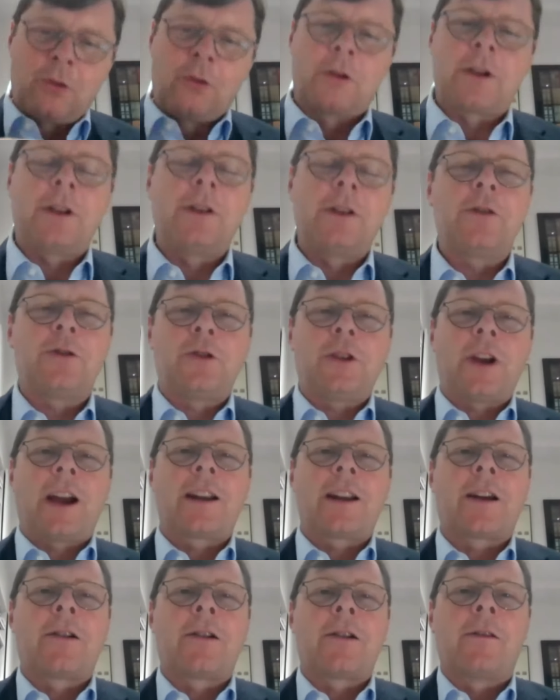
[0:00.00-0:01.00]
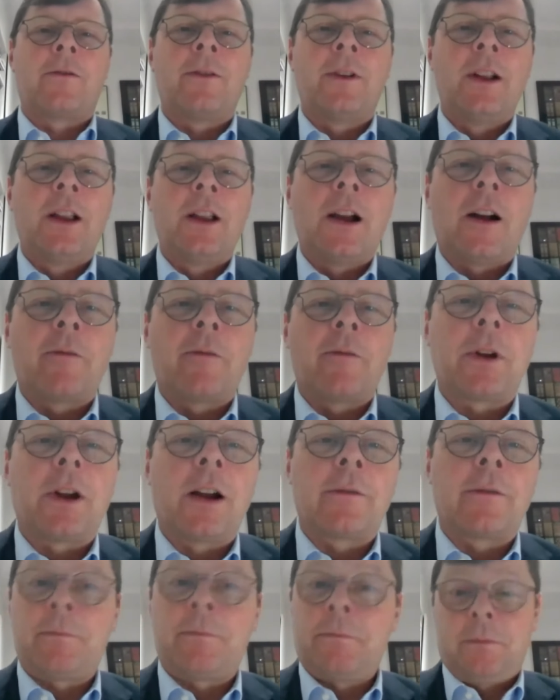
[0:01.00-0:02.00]
caught in the shadow of you
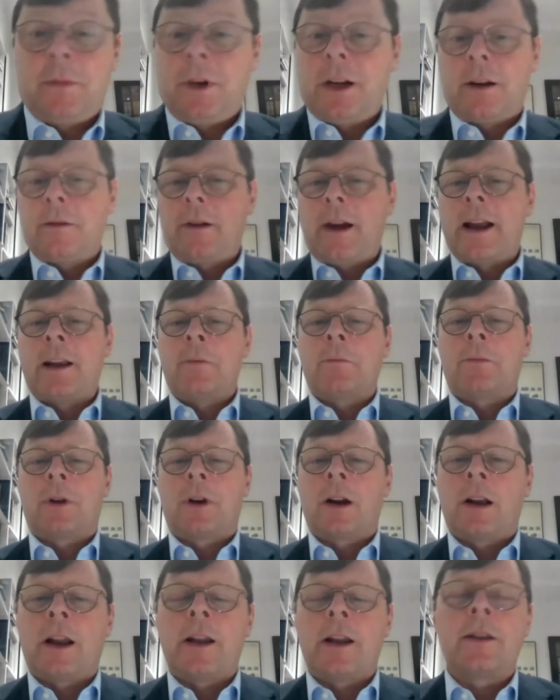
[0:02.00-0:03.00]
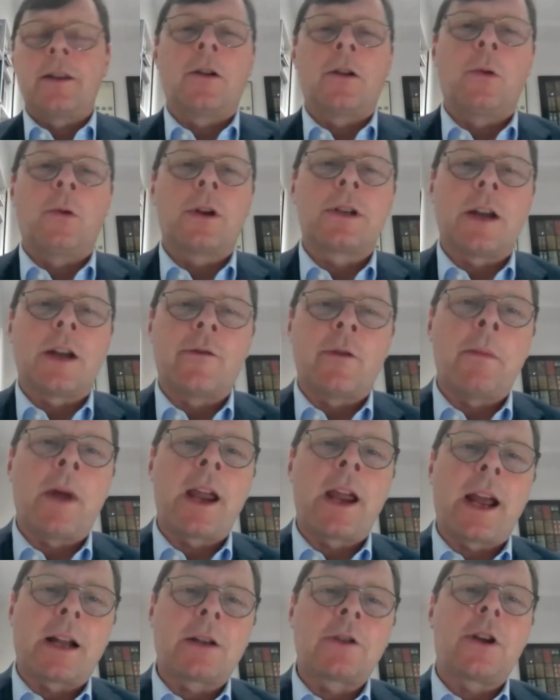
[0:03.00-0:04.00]
know, Edinburgh, London or whatever
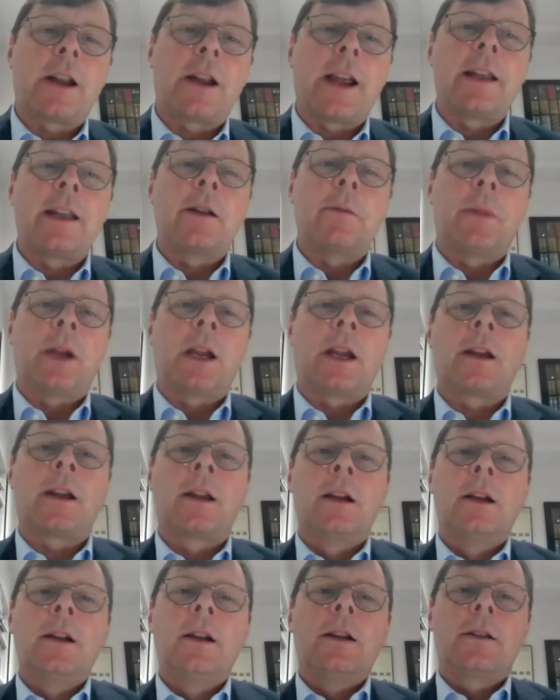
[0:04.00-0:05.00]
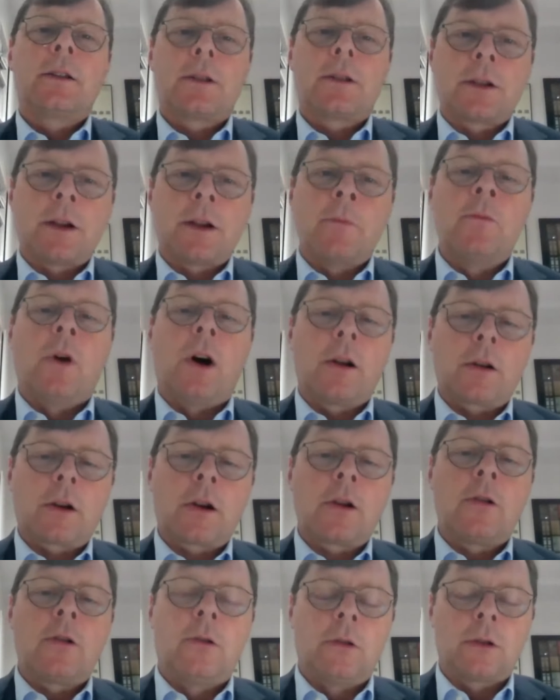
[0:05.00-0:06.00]
may actually end up being somewhat
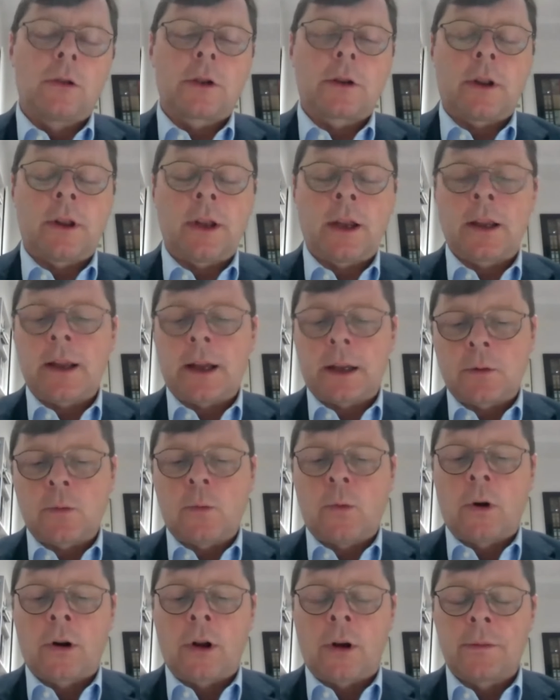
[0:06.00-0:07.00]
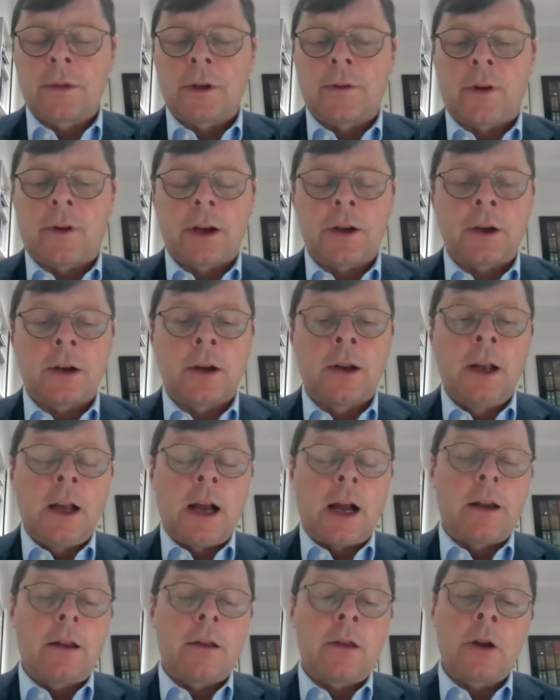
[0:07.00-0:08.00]
caught. So I think that's one observation.
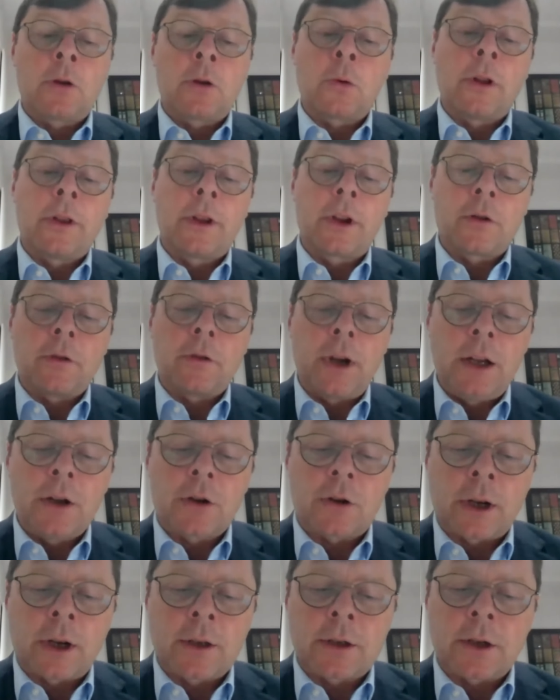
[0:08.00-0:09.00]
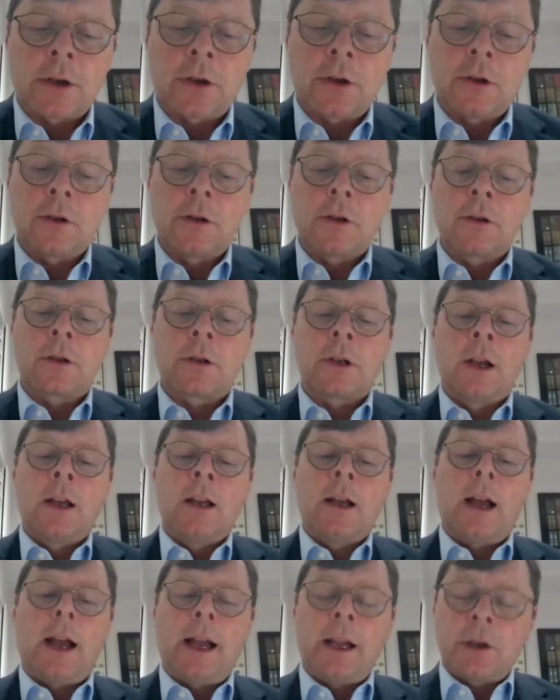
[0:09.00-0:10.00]
And the third one, the green transitions,
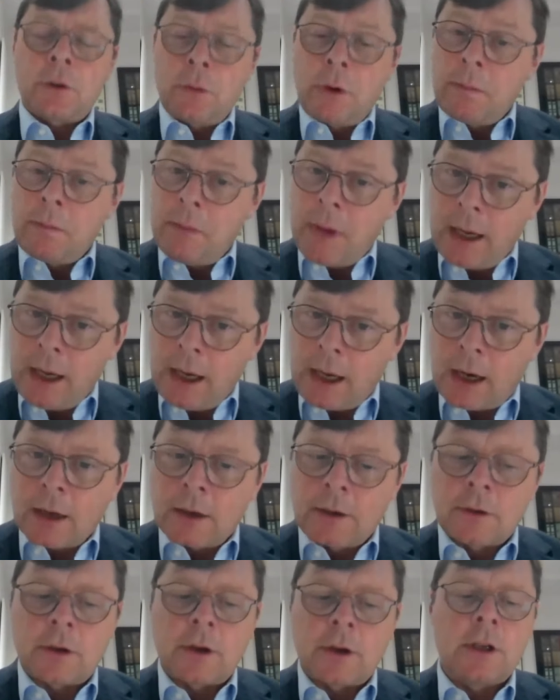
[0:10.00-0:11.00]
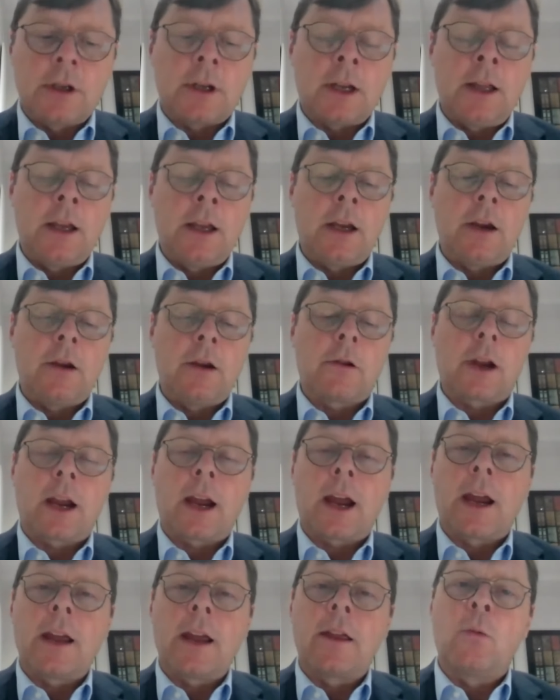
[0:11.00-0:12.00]
as with many countries in the
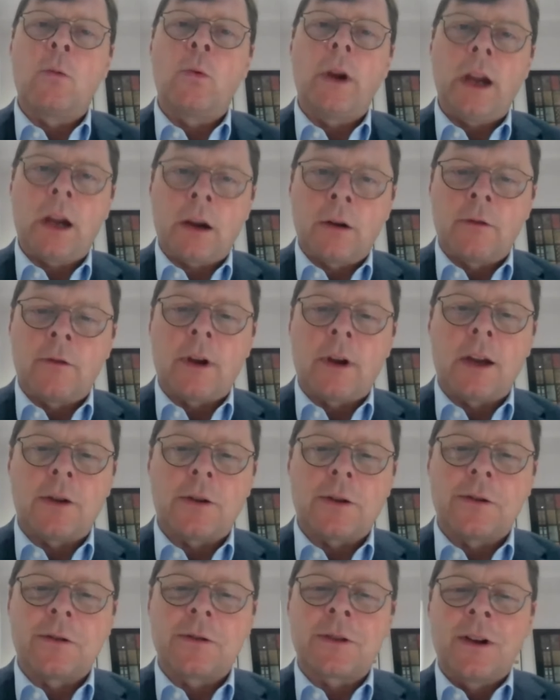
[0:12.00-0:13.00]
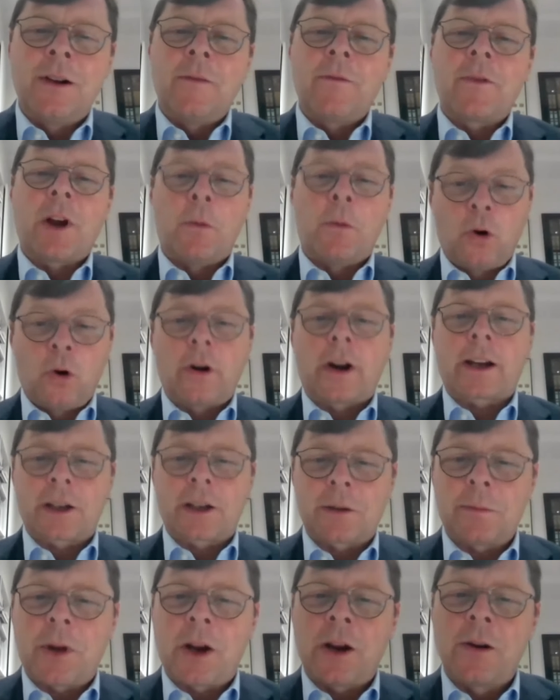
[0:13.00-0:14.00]
UK, the weaker regions are more
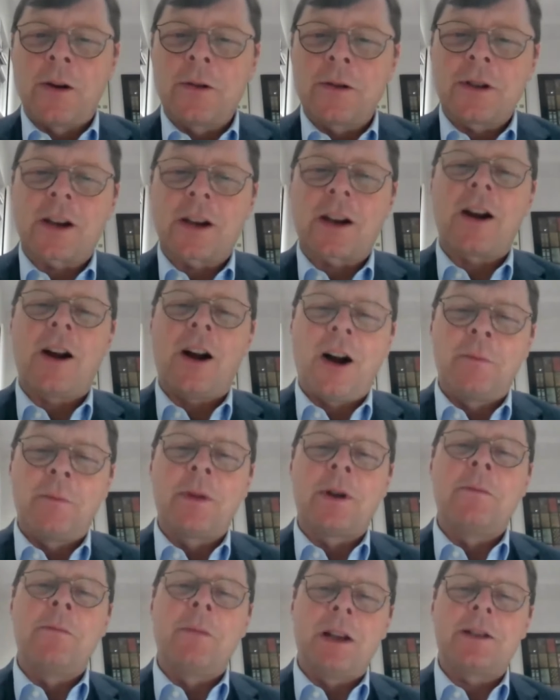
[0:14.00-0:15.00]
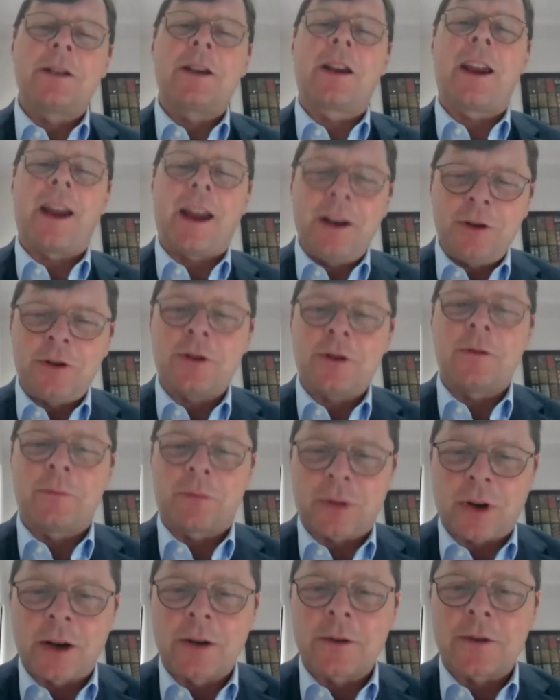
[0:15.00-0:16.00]
exposed to carbon mitigation
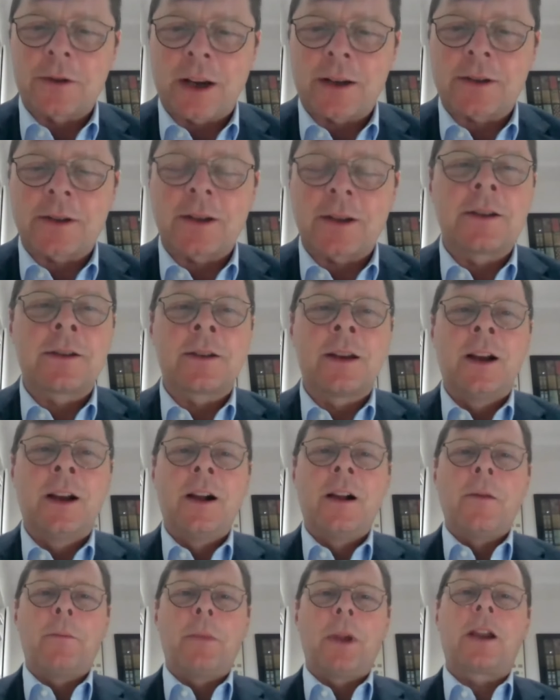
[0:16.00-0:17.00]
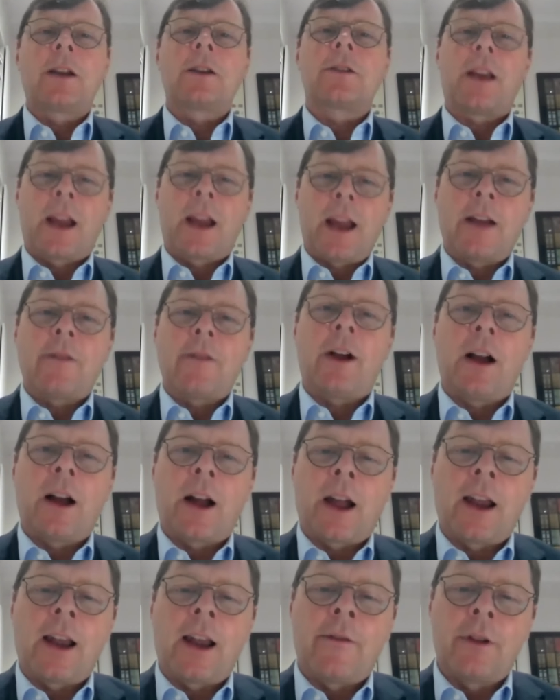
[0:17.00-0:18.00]
processes because they have a
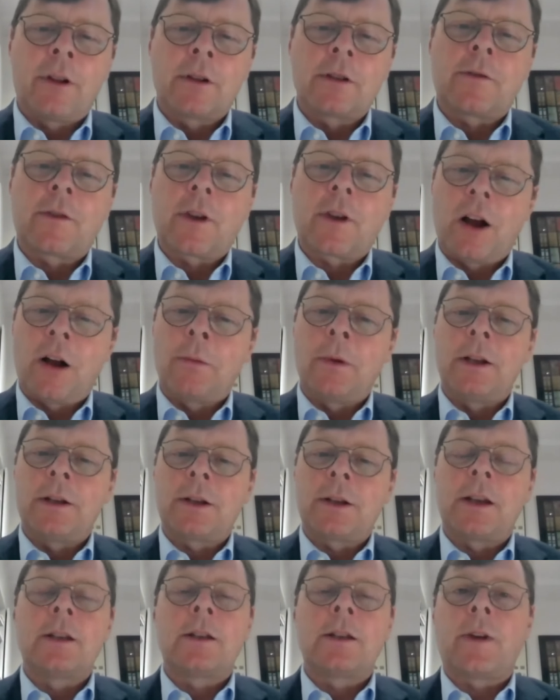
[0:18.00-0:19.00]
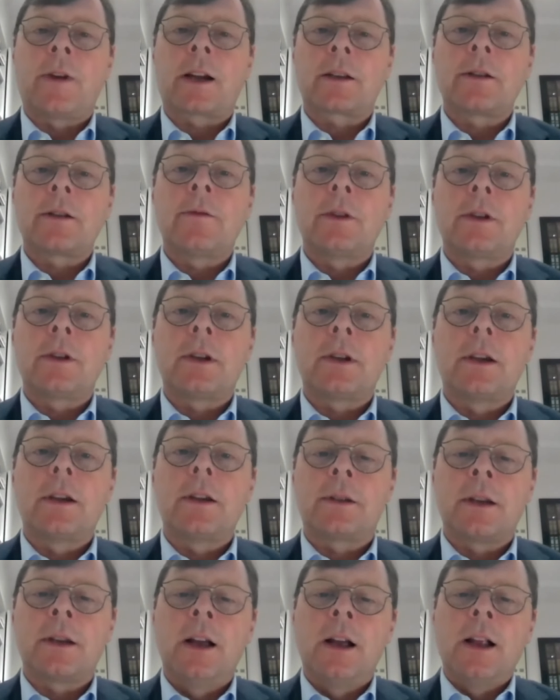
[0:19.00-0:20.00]
higher levels of carbon intensive
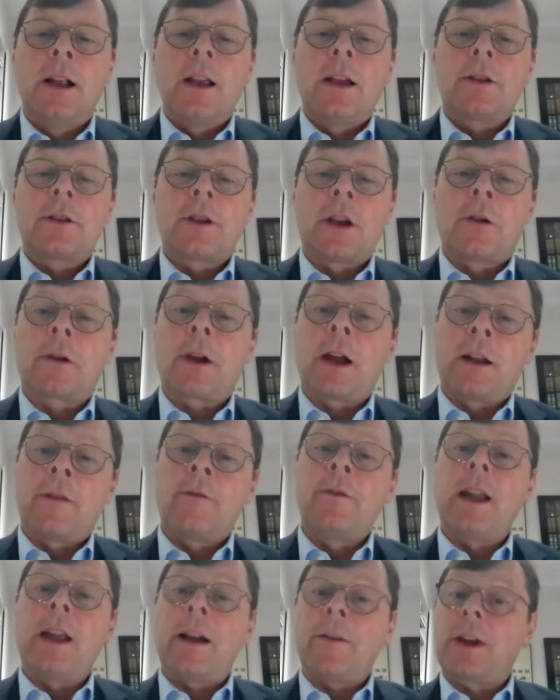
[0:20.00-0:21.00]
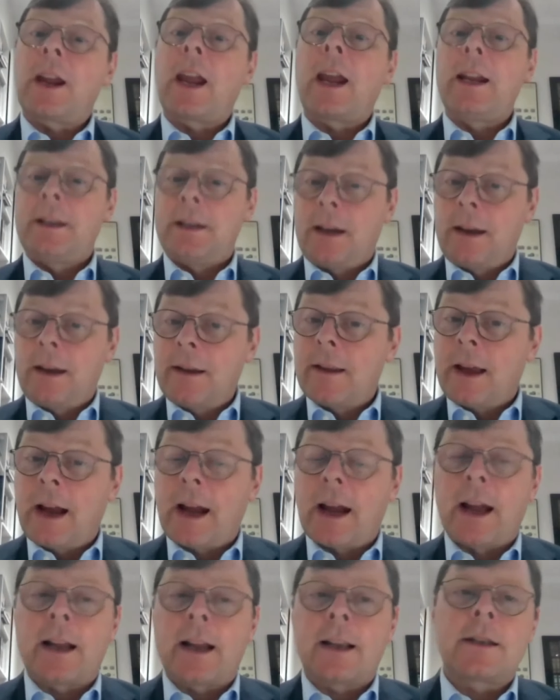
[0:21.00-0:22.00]
activities. So kind of navigating
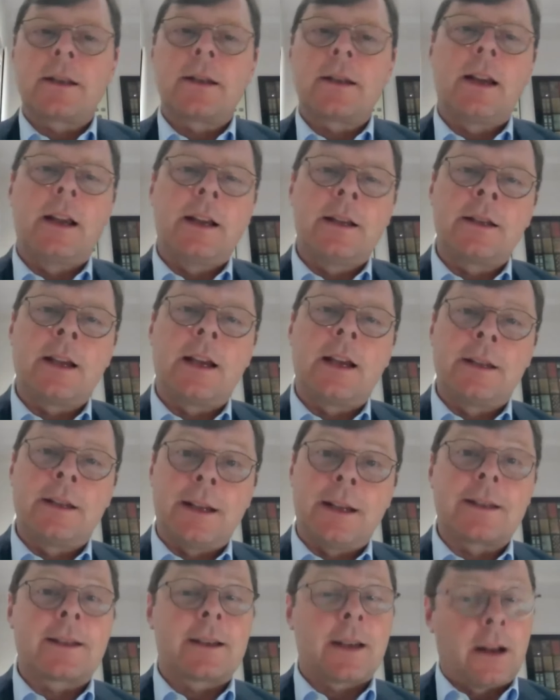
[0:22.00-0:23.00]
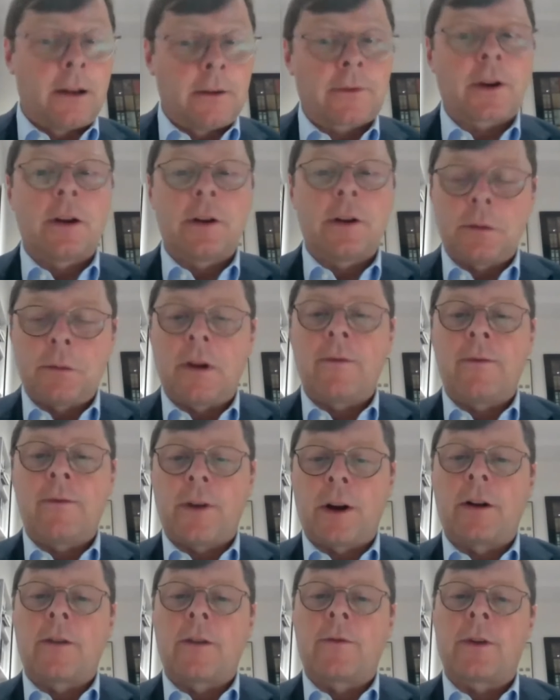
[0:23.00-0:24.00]
that is itself going to be
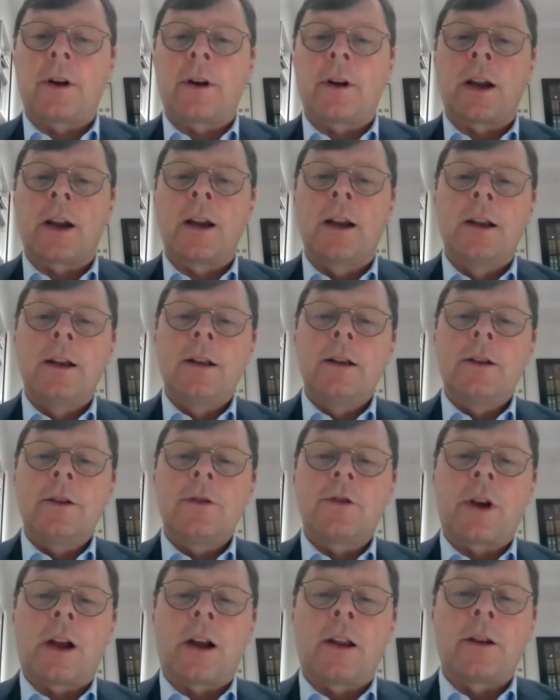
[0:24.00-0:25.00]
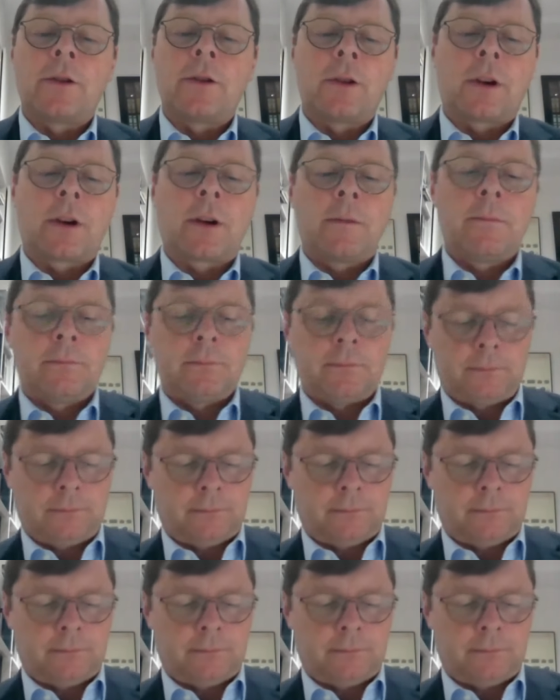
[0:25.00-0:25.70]
very, very challenging.